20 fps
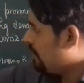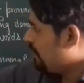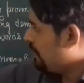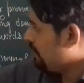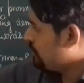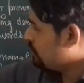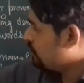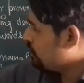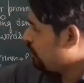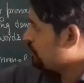
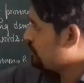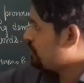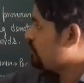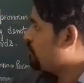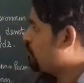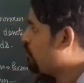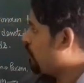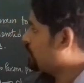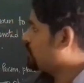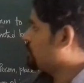it shows
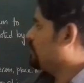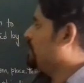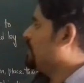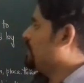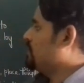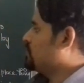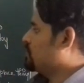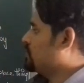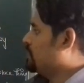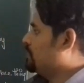in what
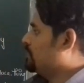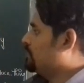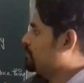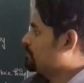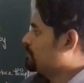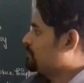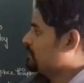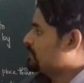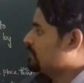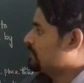relation
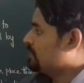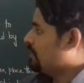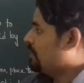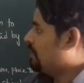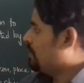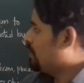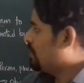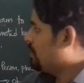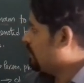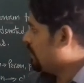
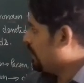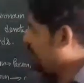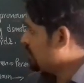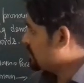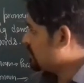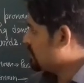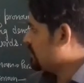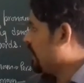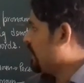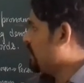it
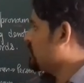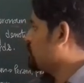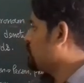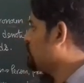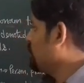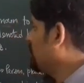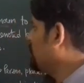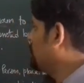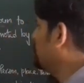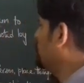stands
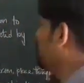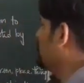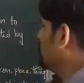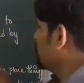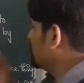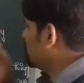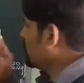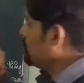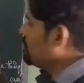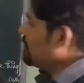with
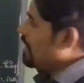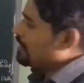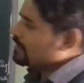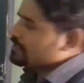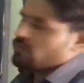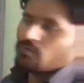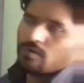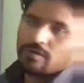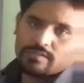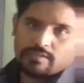some
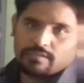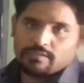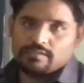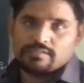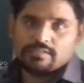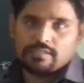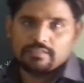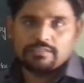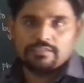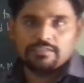other words in the
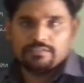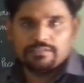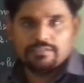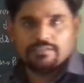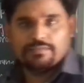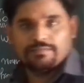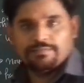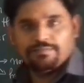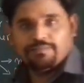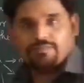sentence,